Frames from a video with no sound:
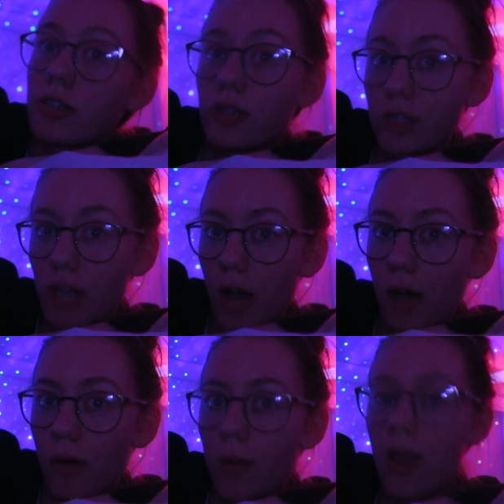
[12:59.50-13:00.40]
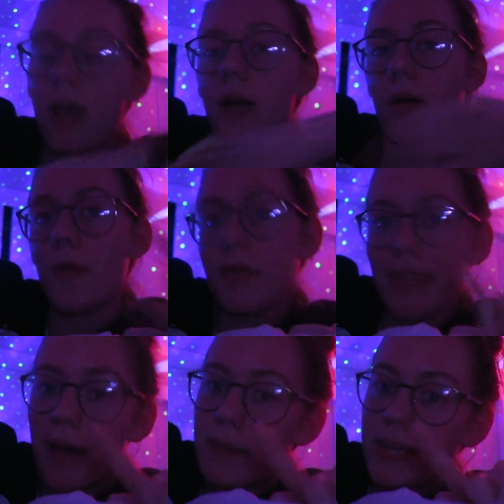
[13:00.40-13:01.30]
So with
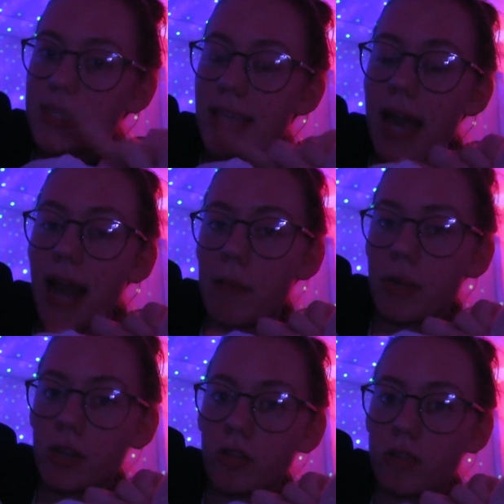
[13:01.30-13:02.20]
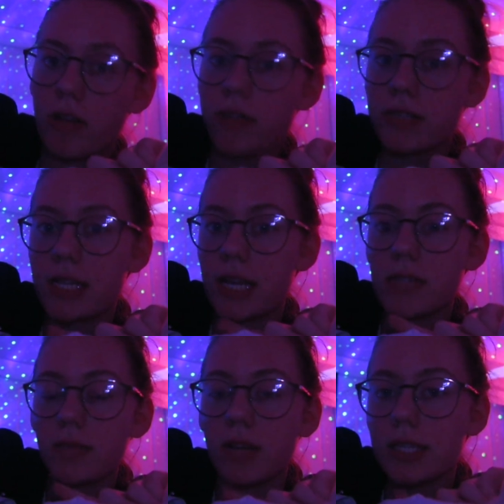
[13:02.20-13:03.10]
that being said, I'm gonna close off
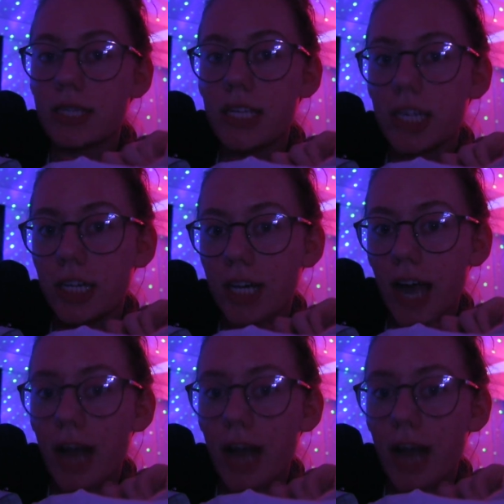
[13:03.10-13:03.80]
today's vlog here. I